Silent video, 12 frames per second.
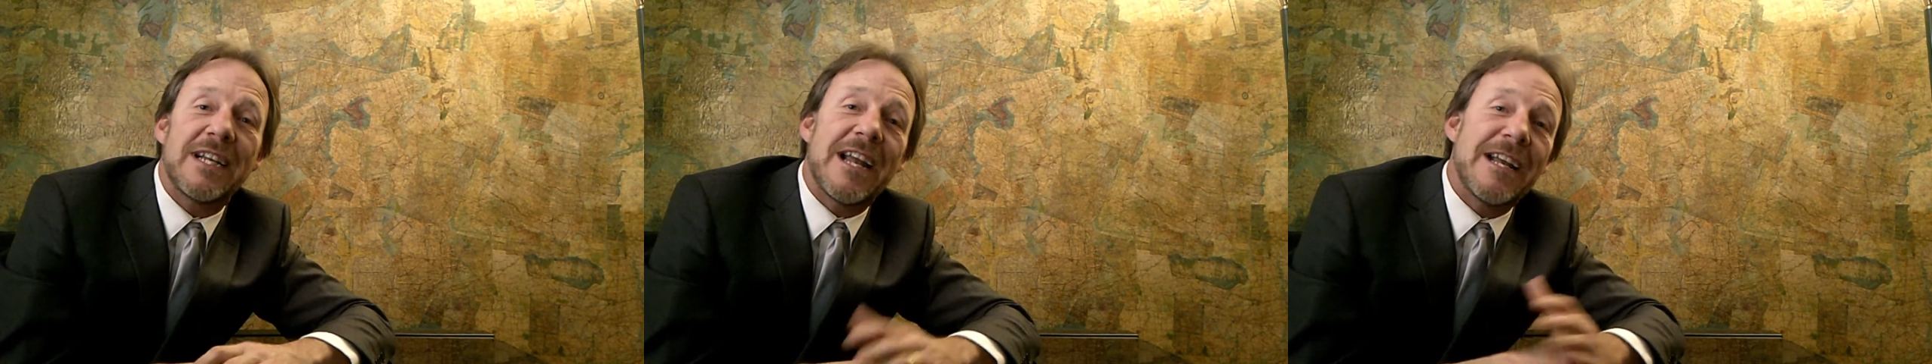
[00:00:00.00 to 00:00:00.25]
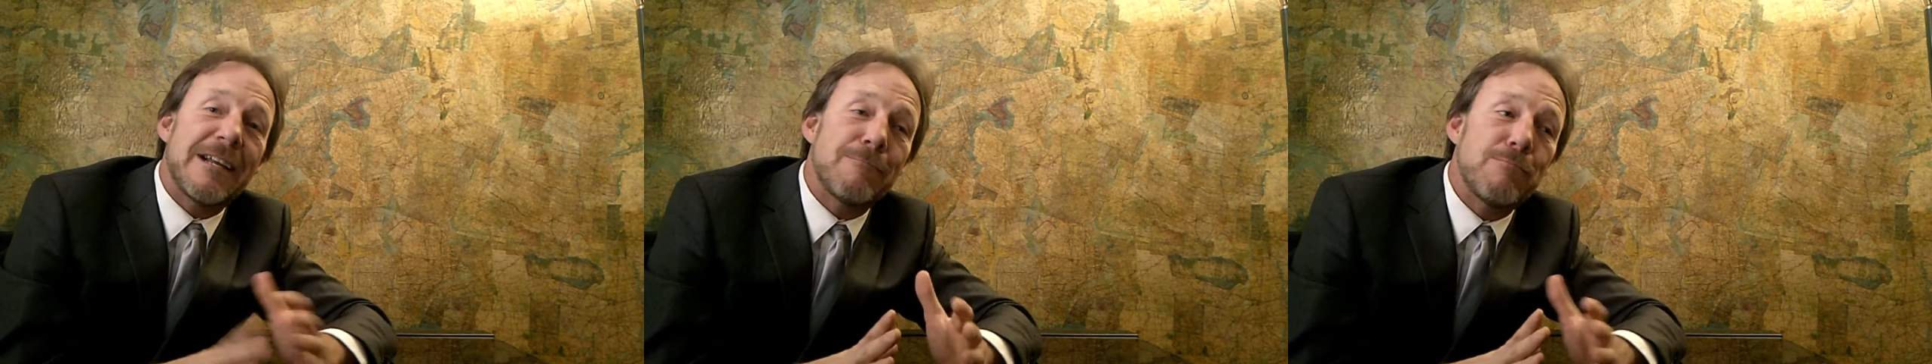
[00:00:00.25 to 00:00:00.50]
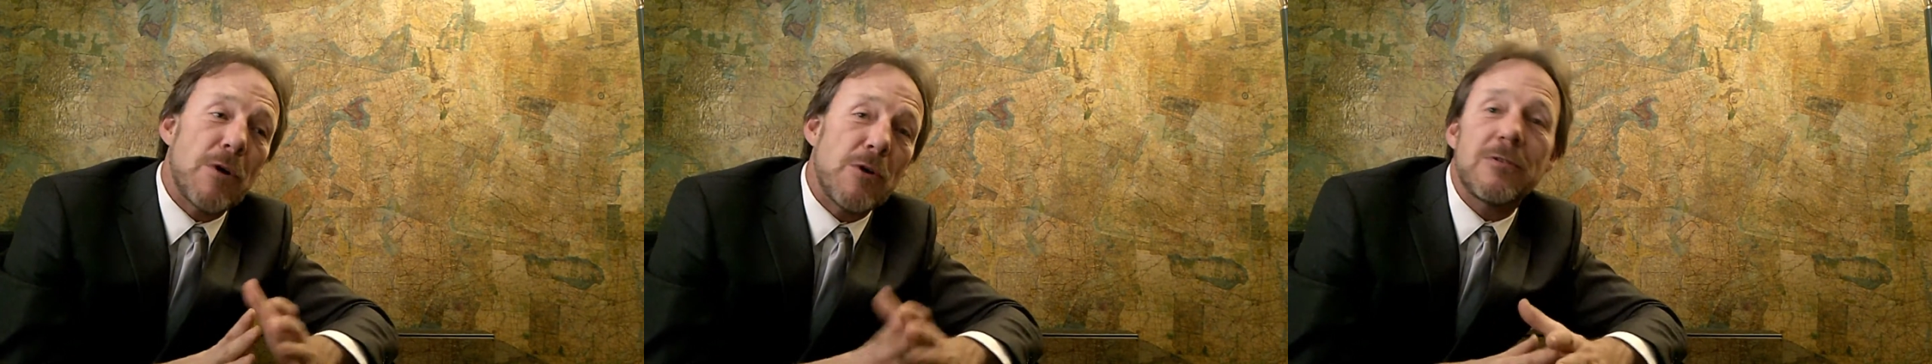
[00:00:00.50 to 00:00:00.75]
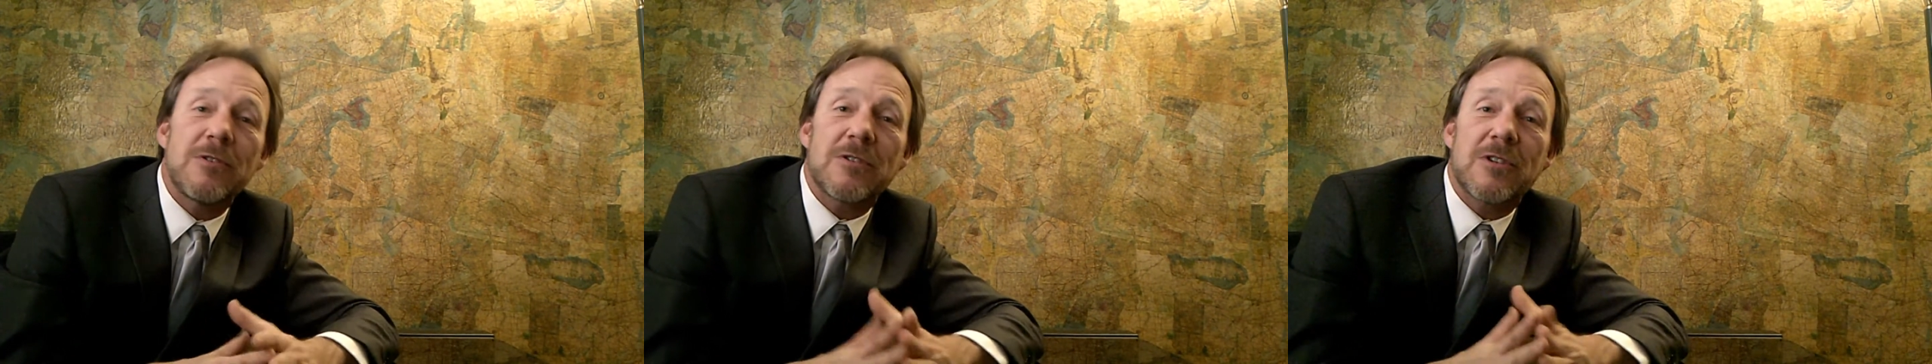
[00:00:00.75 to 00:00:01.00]
and
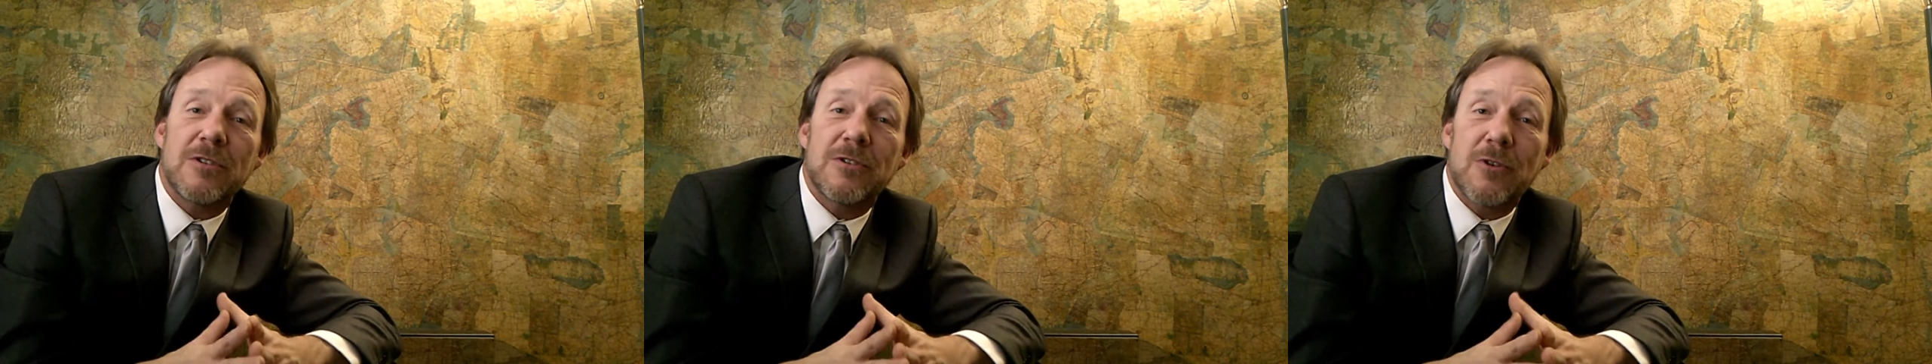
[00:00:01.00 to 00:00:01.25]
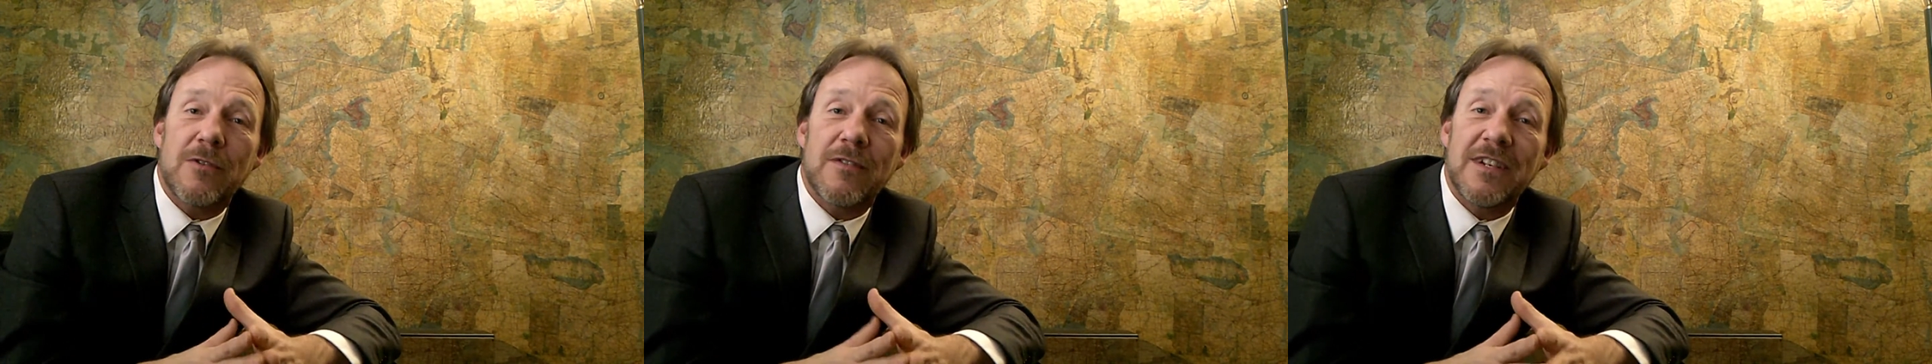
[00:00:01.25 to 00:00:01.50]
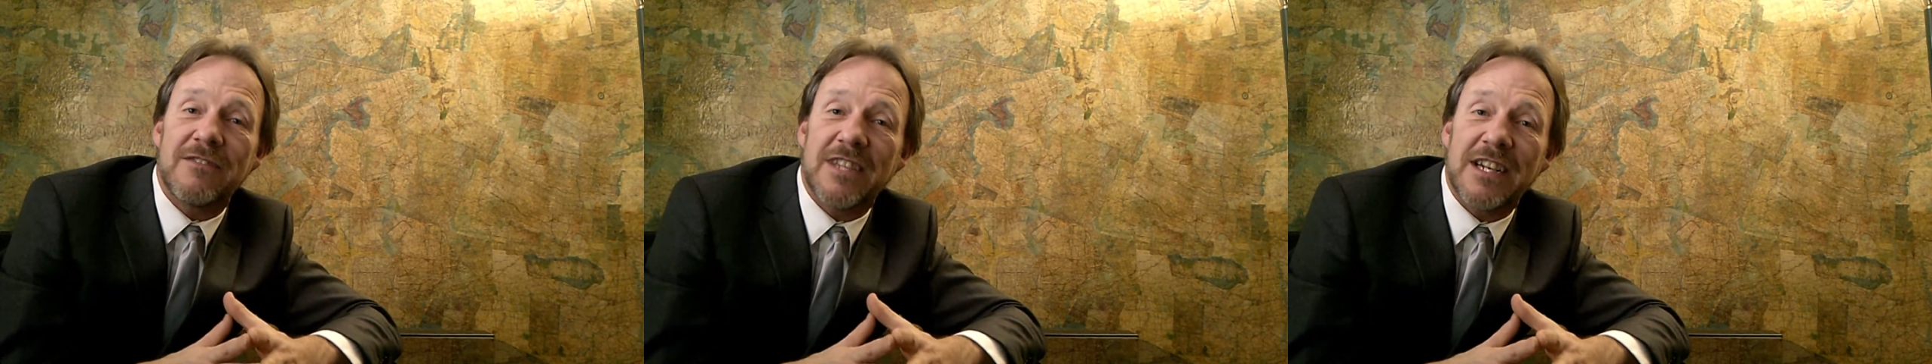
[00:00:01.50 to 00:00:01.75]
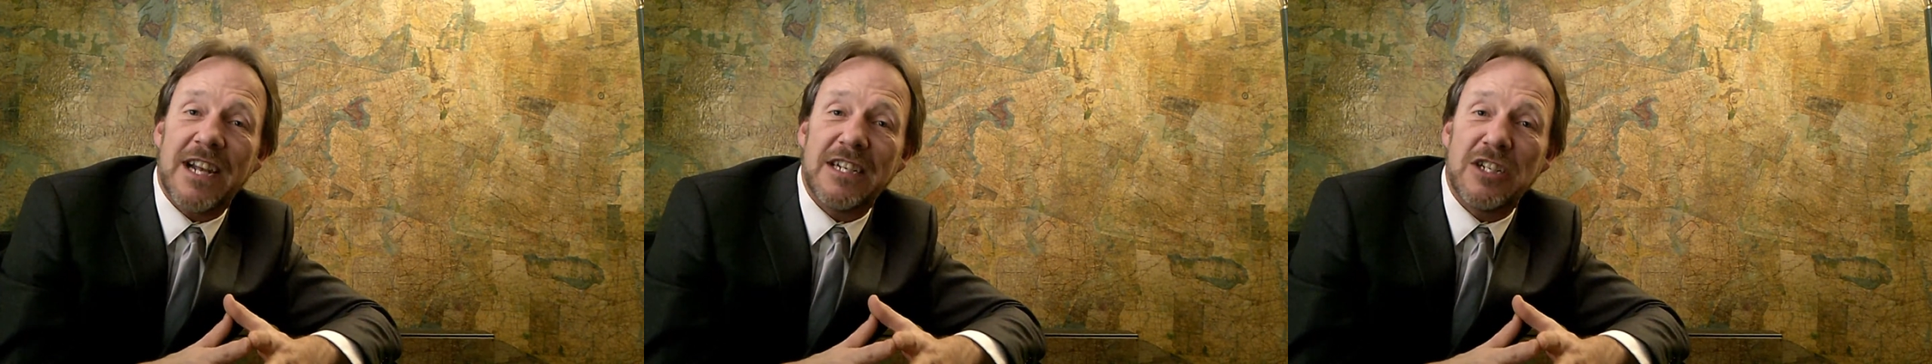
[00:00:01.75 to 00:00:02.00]
most conservatives that
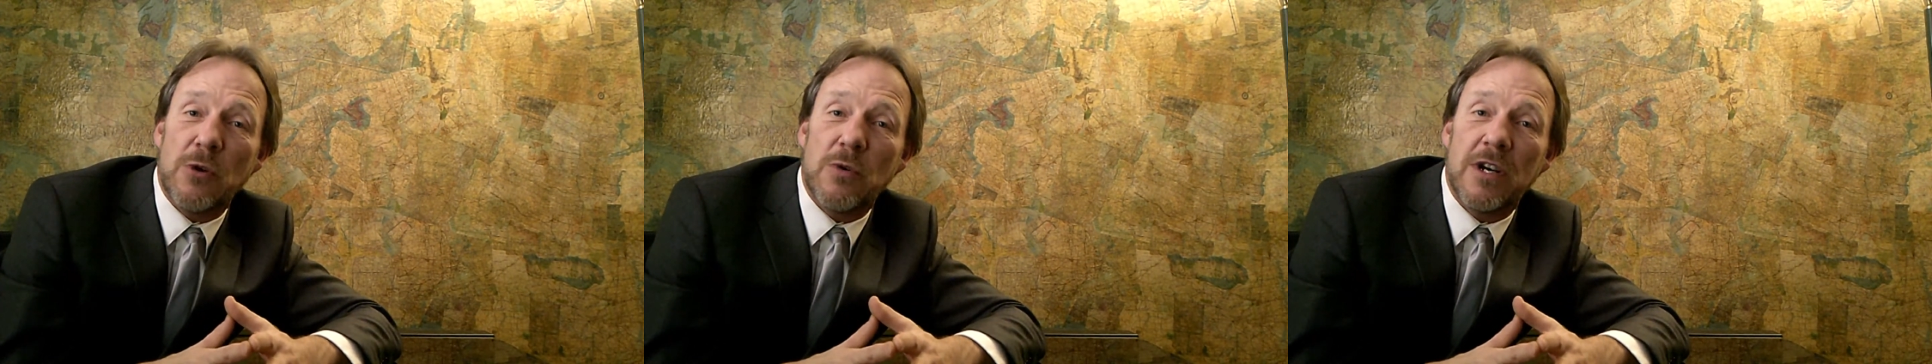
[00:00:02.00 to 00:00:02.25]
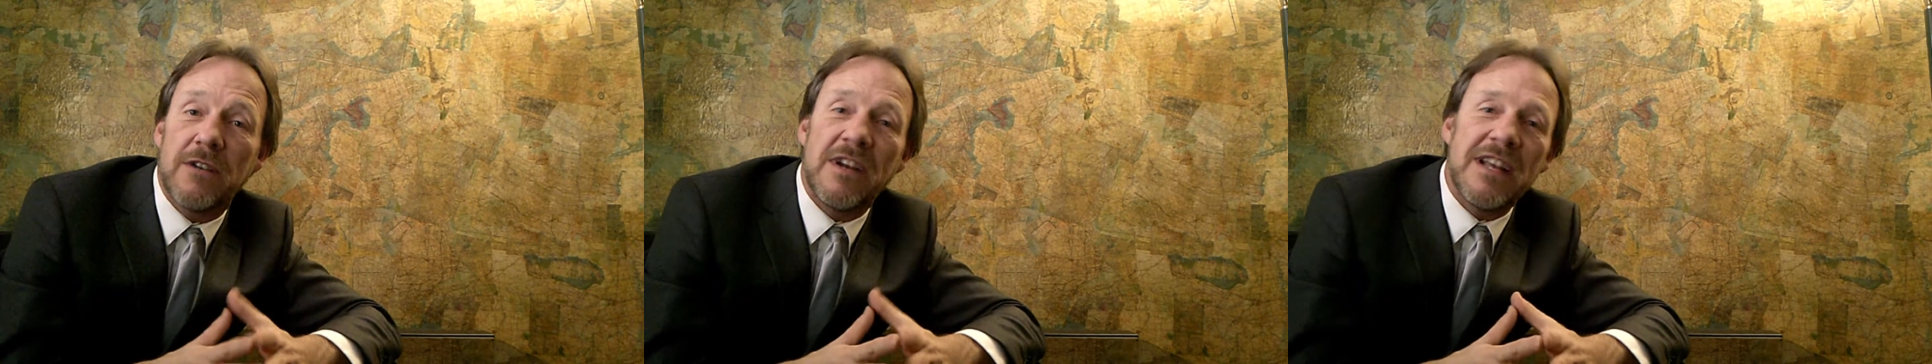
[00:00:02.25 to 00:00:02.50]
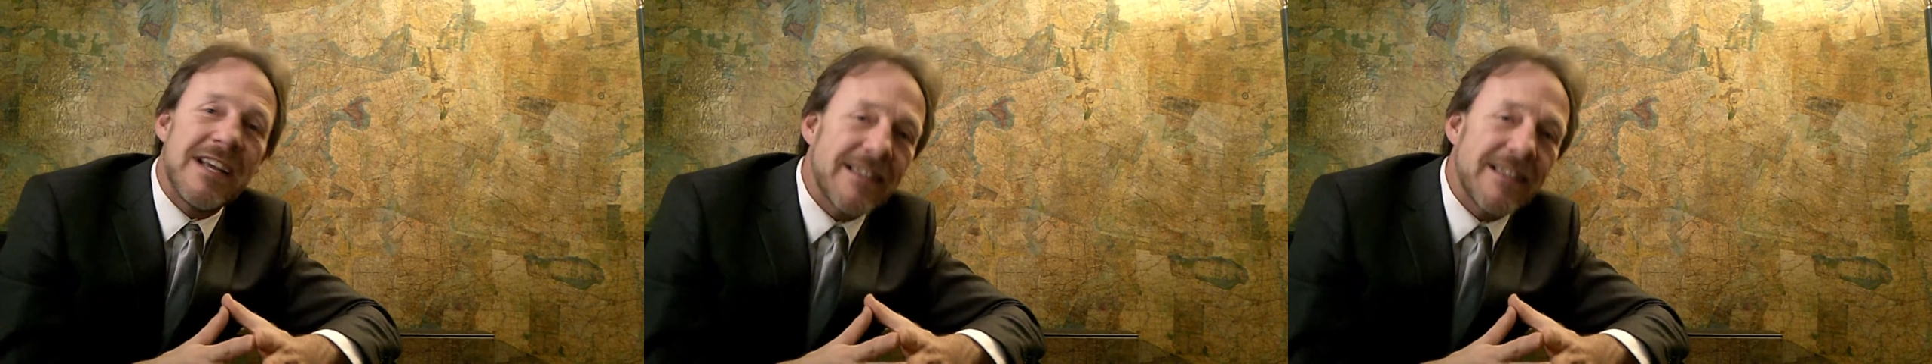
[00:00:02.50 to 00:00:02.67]
I know of,